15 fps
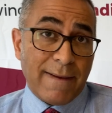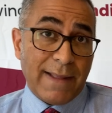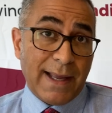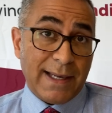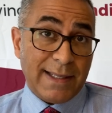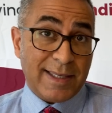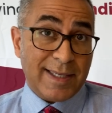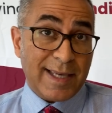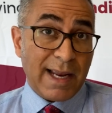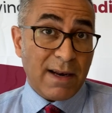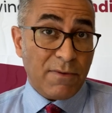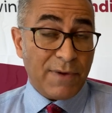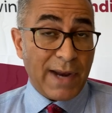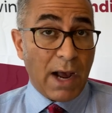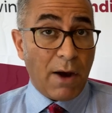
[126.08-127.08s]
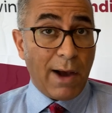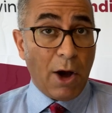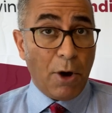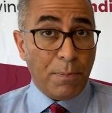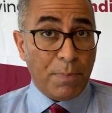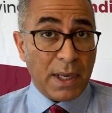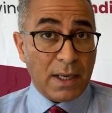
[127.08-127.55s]
that instead of now
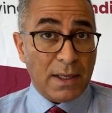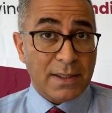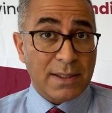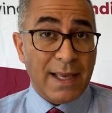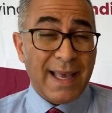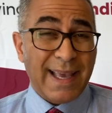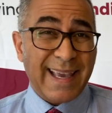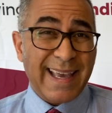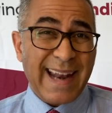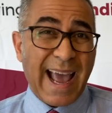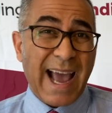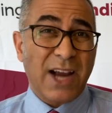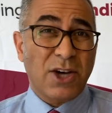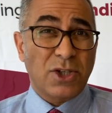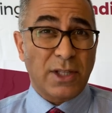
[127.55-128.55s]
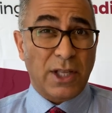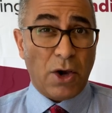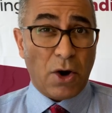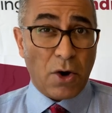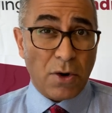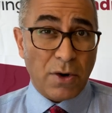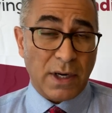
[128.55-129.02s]
helping us can actually
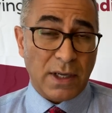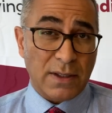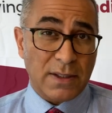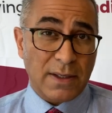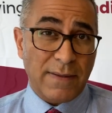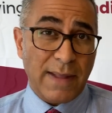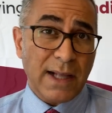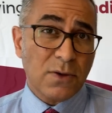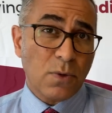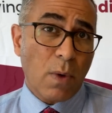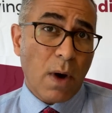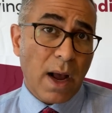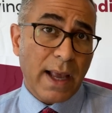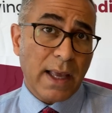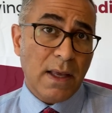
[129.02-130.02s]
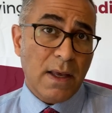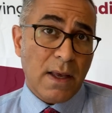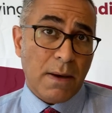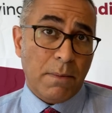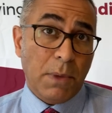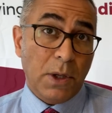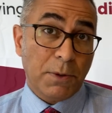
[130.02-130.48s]
hurt us. And that's why
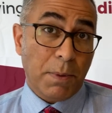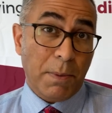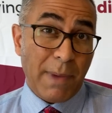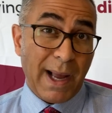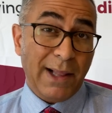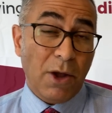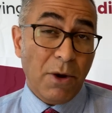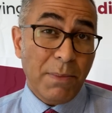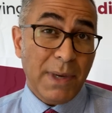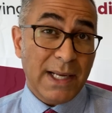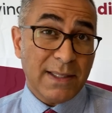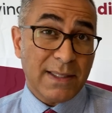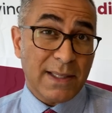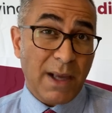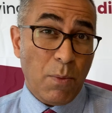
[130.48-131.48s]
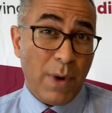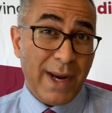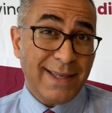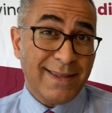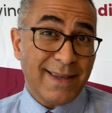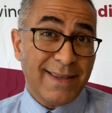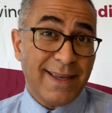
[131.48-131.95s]
multiple myeloma in some
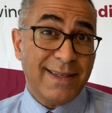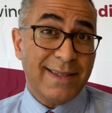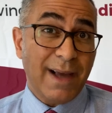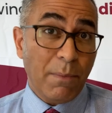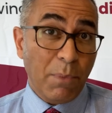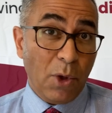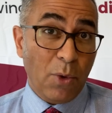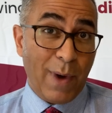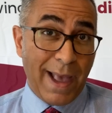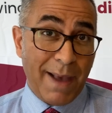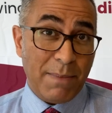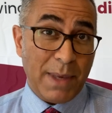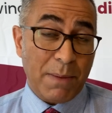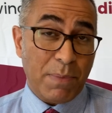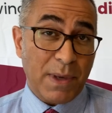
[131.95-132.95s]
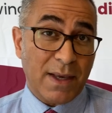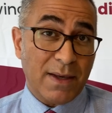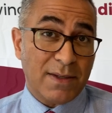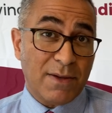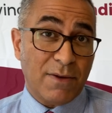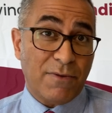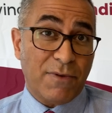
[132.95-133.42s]
ways is a double whammy,
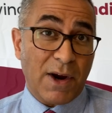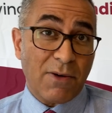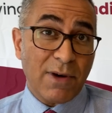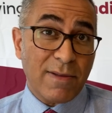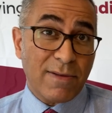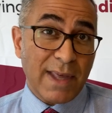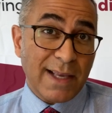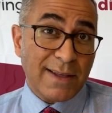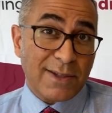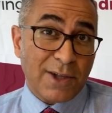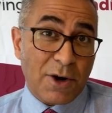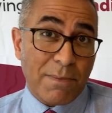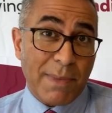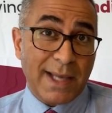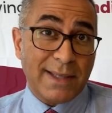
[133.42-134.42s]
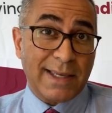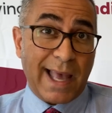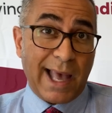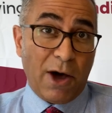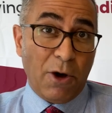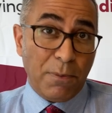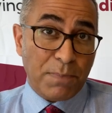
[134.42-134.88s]
because the very things that are meant to
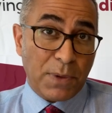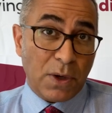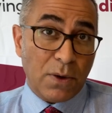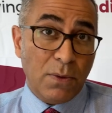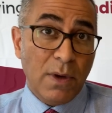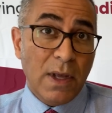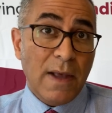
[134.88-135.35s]
help you,